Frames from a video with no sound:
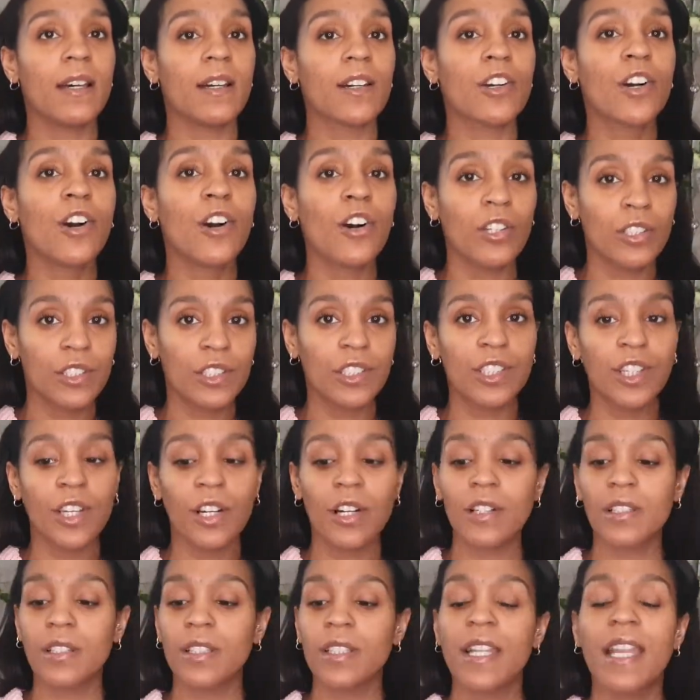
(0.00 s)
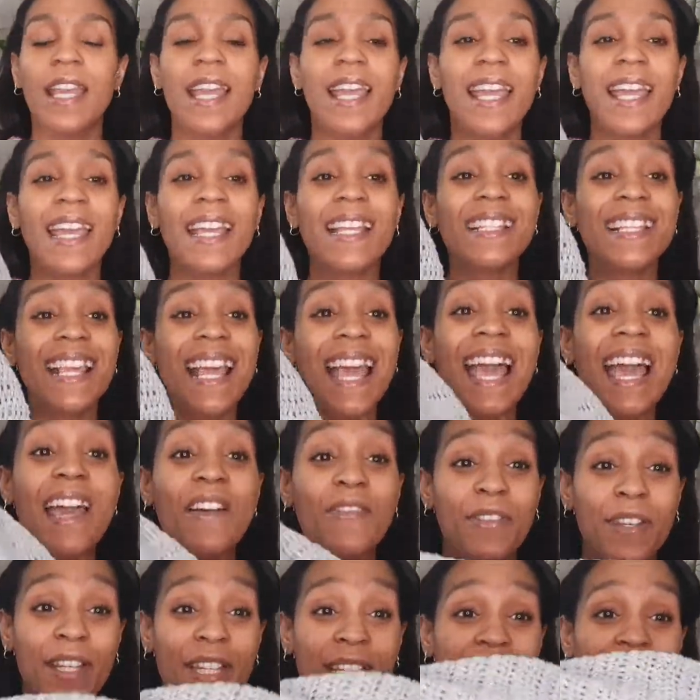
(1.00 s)
cotton yarn. It's
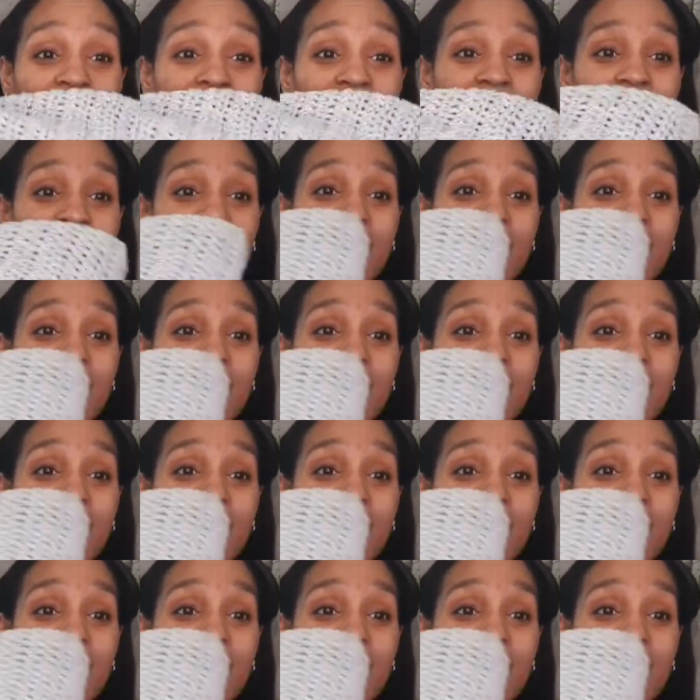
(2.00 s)
heavy.